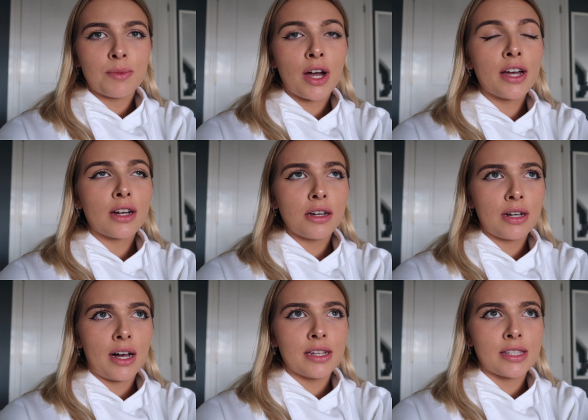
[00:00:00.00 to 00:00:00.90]
We're going
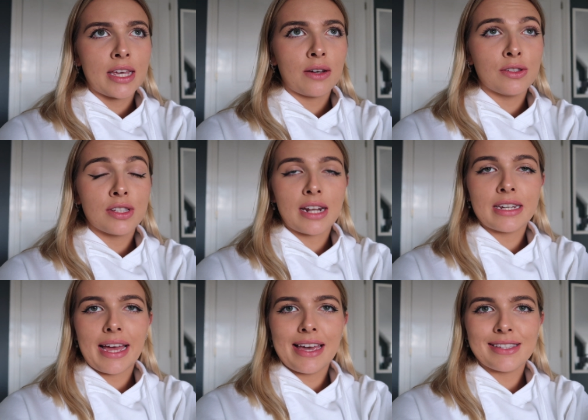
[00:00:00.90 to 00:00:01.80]
go-karting on
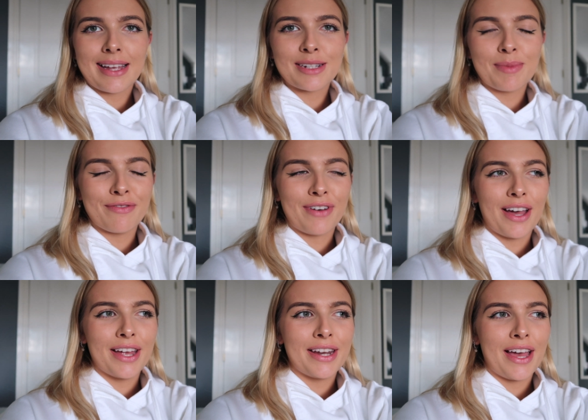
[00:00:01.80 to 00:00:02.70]
Sunday, so that should be
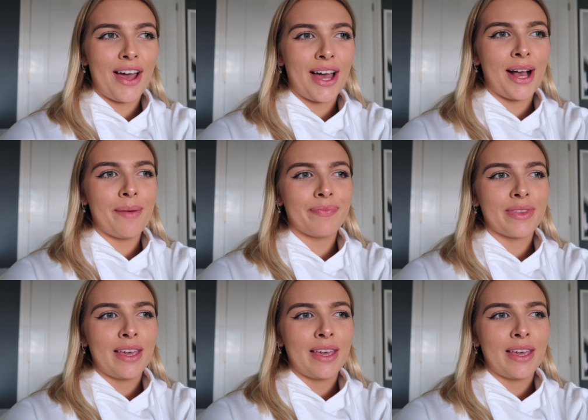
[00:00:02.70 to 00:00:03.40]
fun. I